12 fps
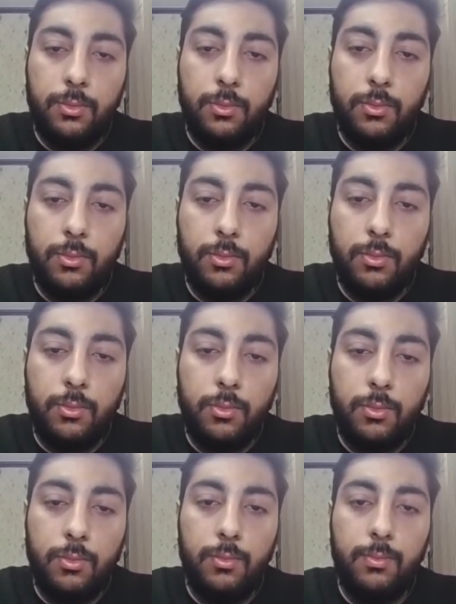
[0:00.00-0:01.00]

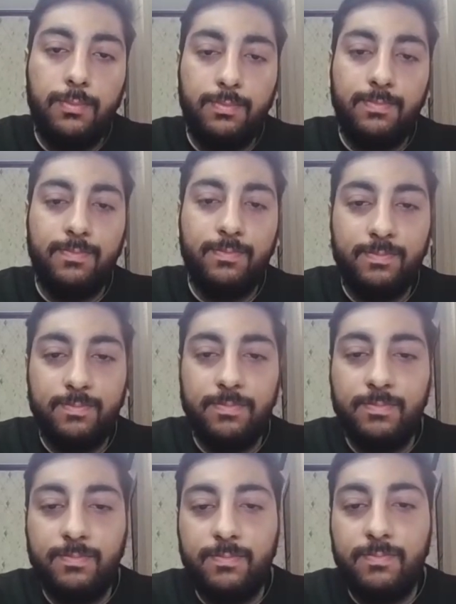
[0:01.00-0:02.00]

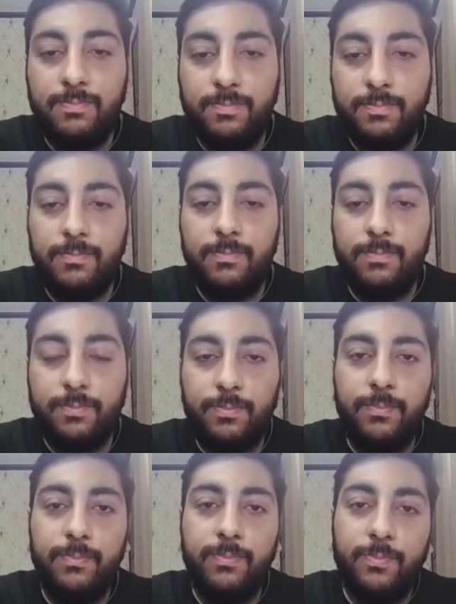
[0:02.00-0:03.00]

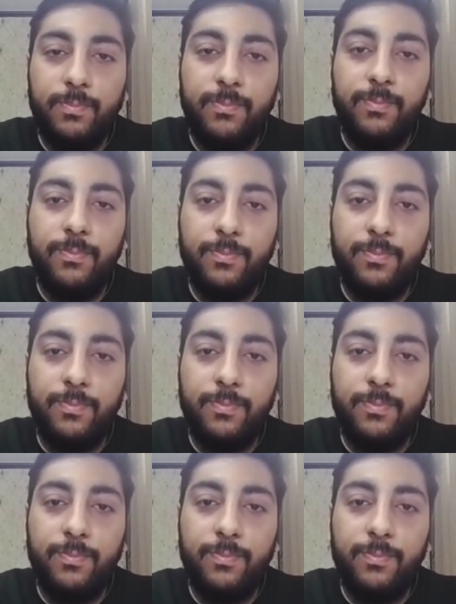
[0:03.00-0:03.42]
(not speaking)